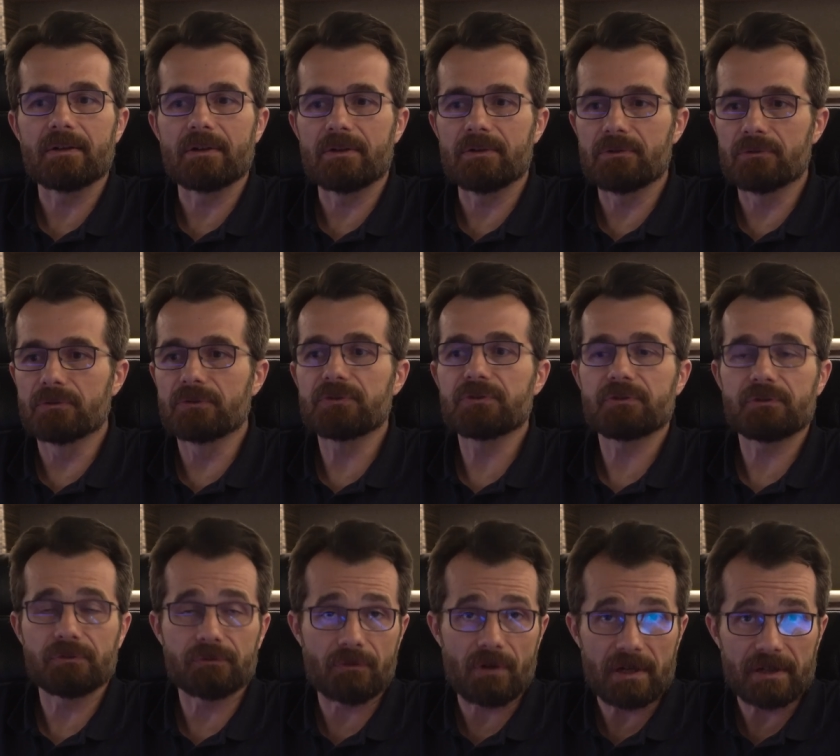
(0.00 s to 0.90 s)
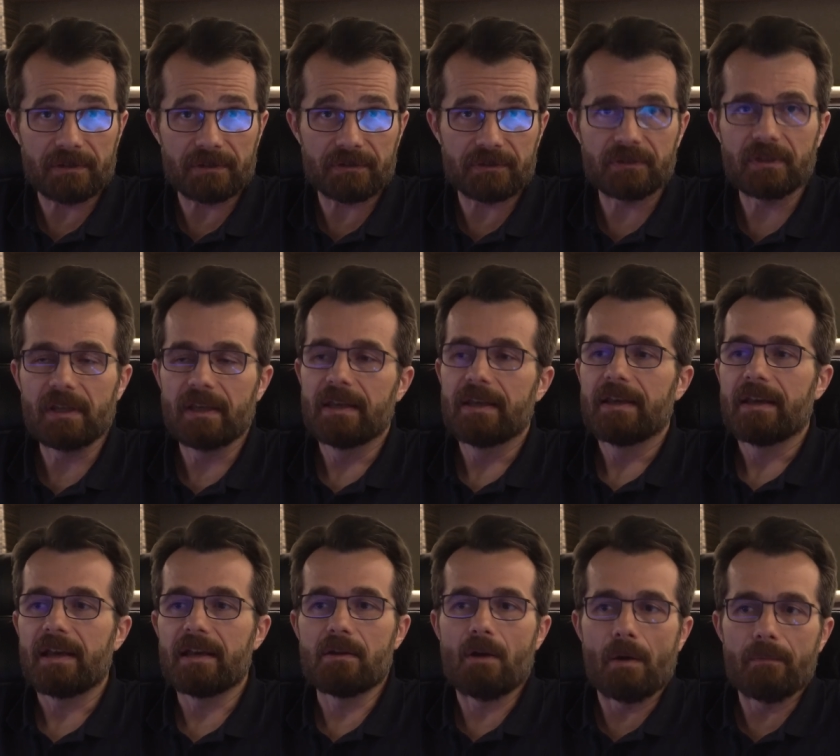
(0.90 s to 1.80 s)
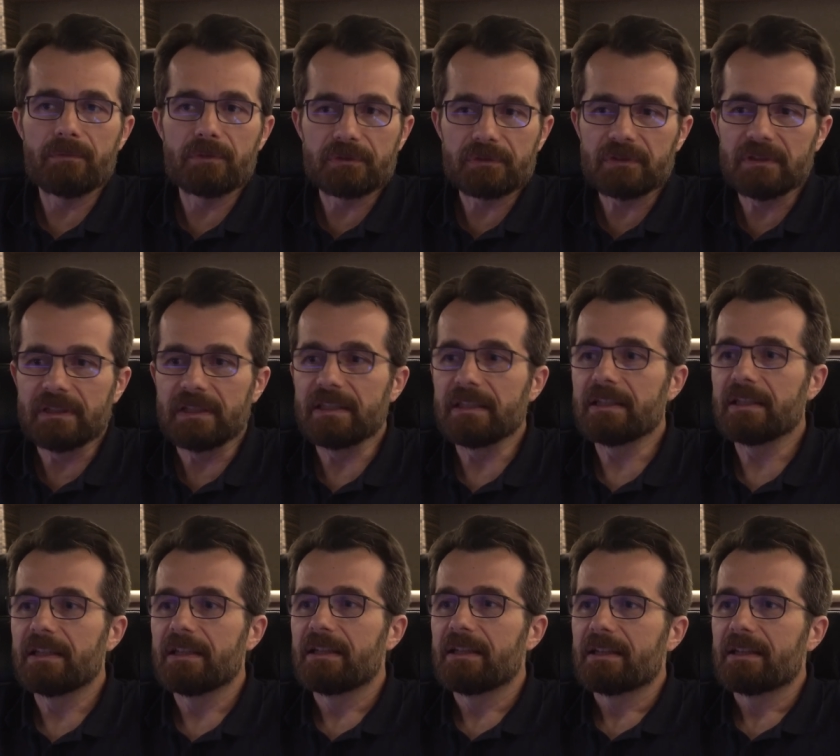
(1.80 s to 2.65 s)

a, a huge stress and obviously